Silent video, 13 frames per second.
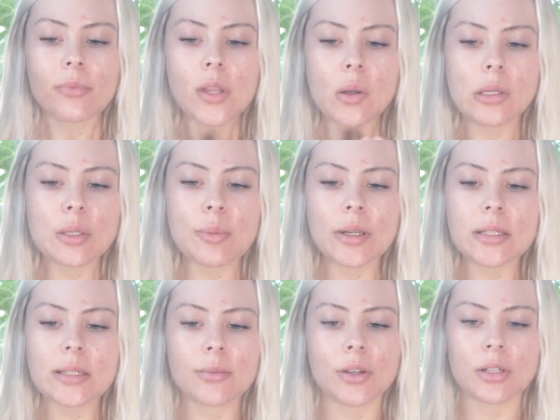Which
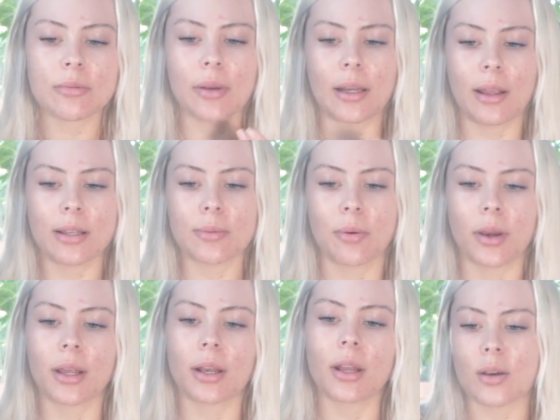brings me on to my next
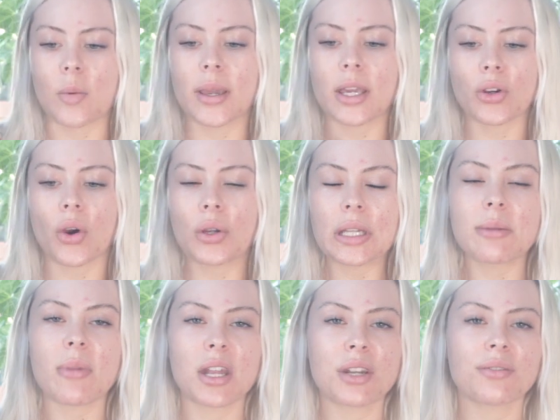point. We can only
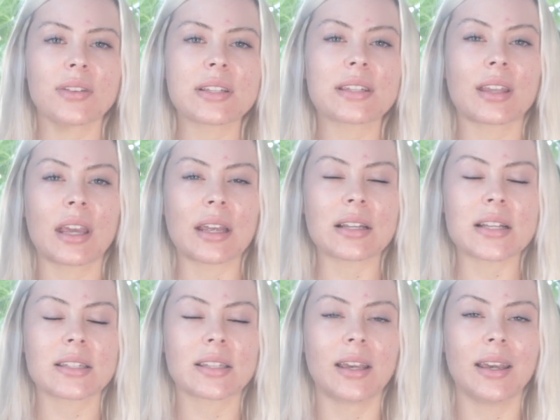manifest
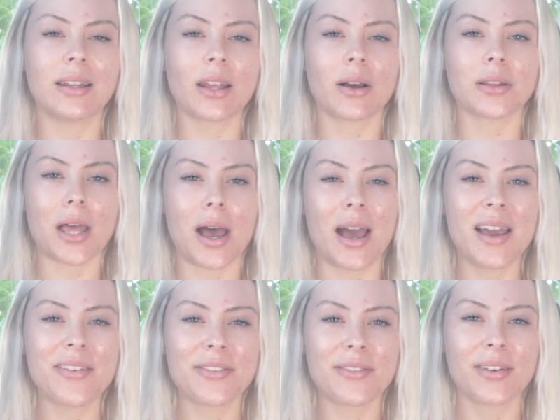things in our
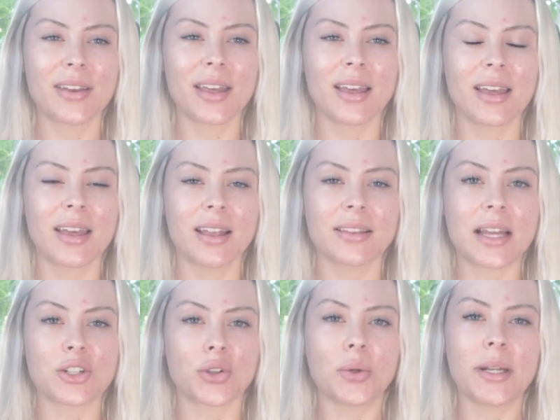life
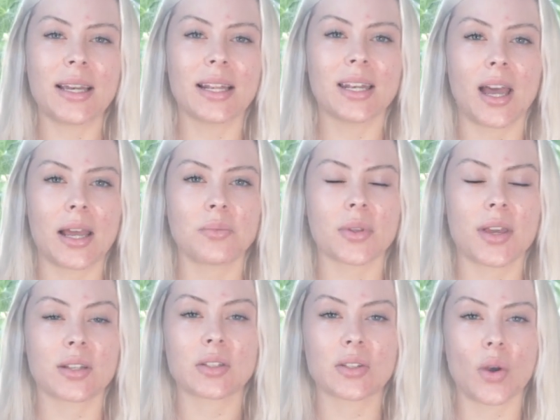that truly align with
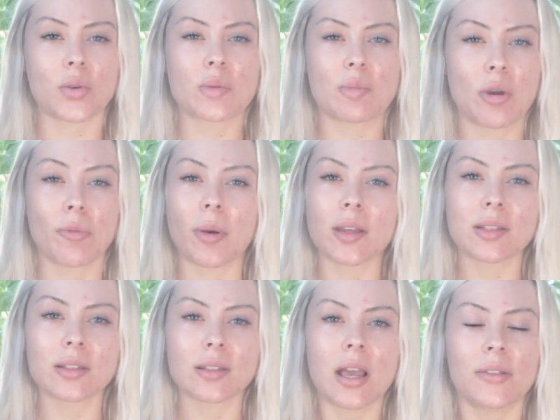our soul's
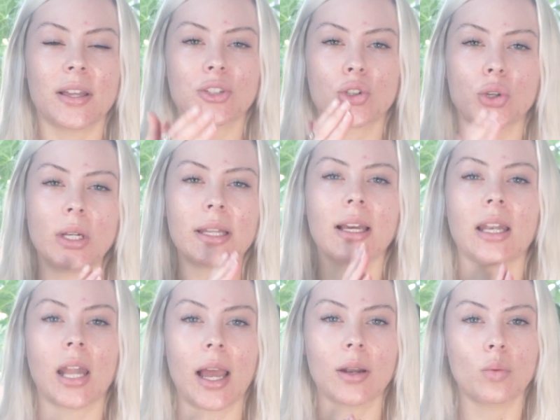purpose, that truly
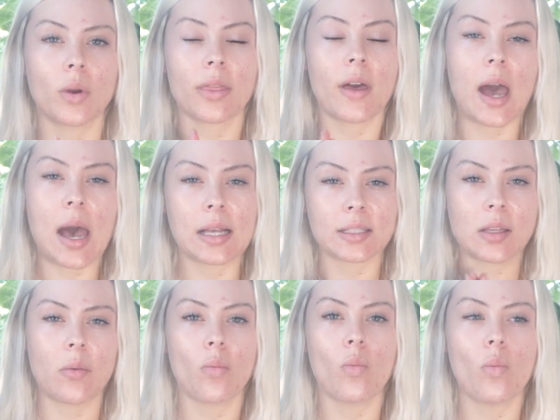align with us
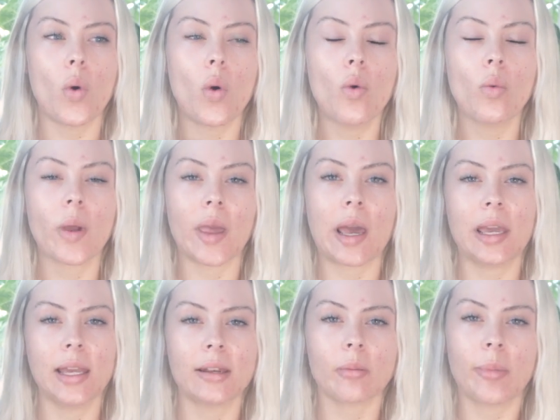and who we are
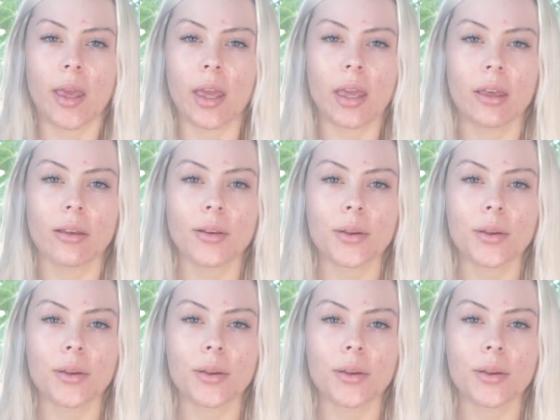here to be.